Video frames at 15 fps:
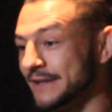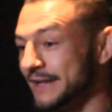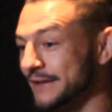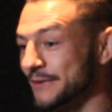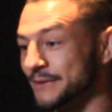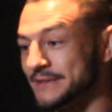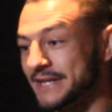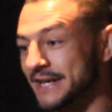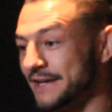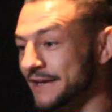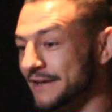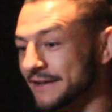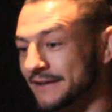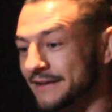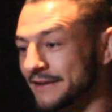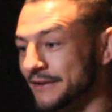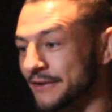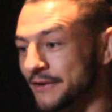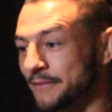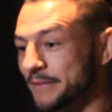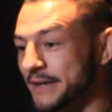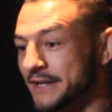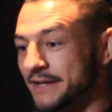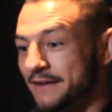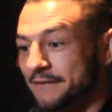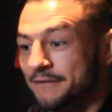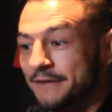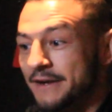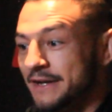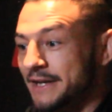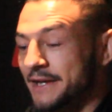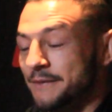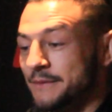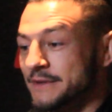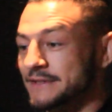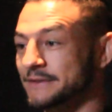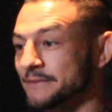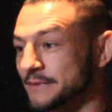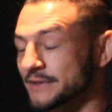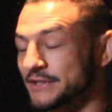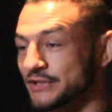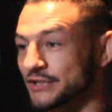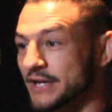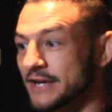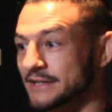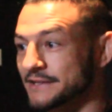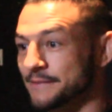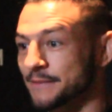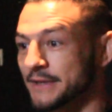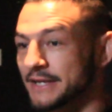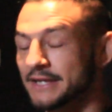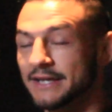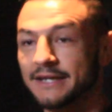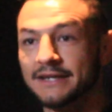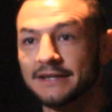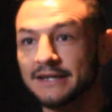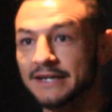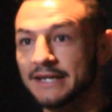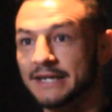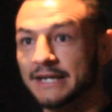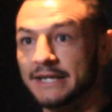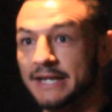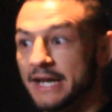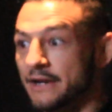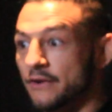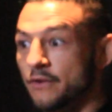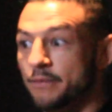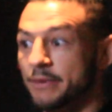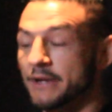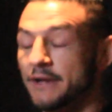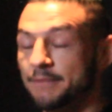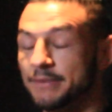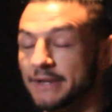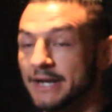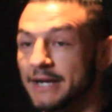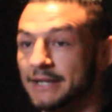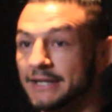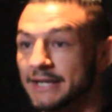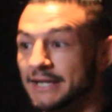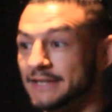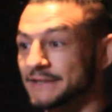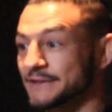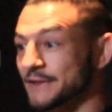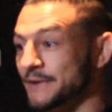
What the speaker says: Like Ortega, you know, beating Frankie was a shock to me, and that opened up a lot of things.